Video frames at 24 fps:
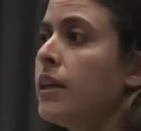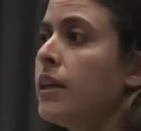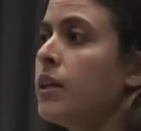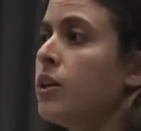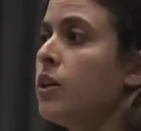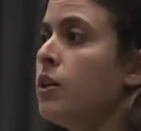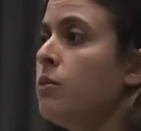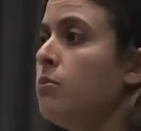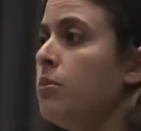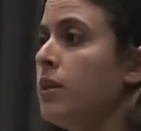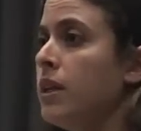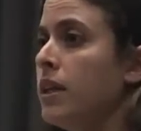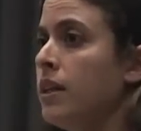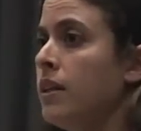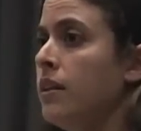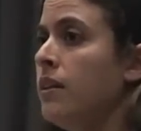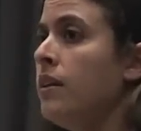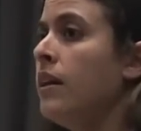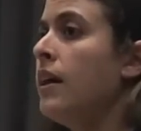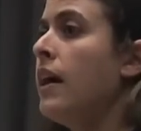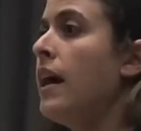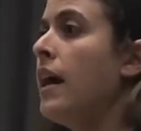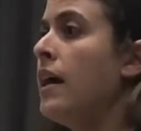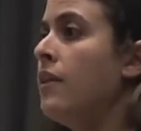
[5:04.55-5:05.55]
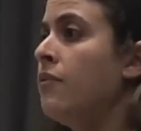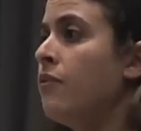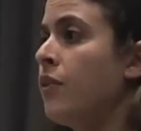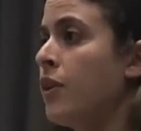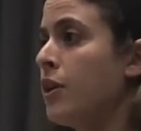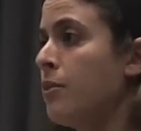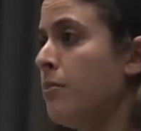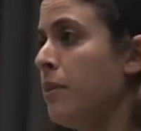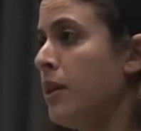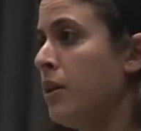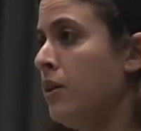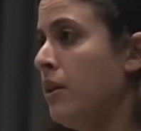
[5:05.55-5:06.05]
It could be
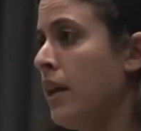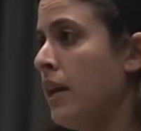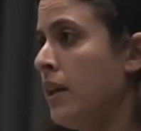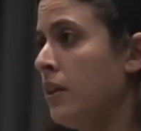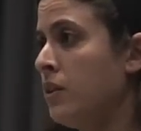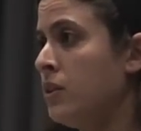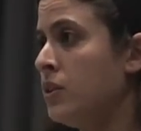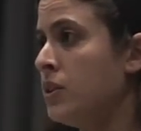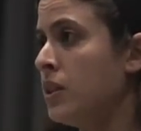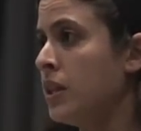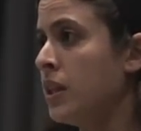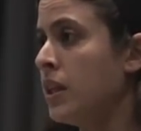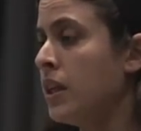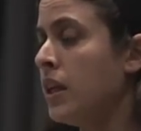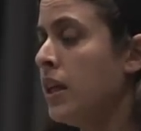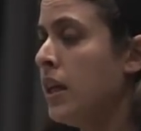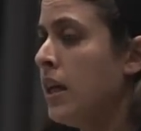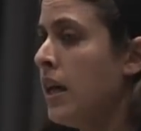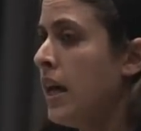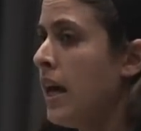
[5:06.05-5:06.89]
environmental allergy.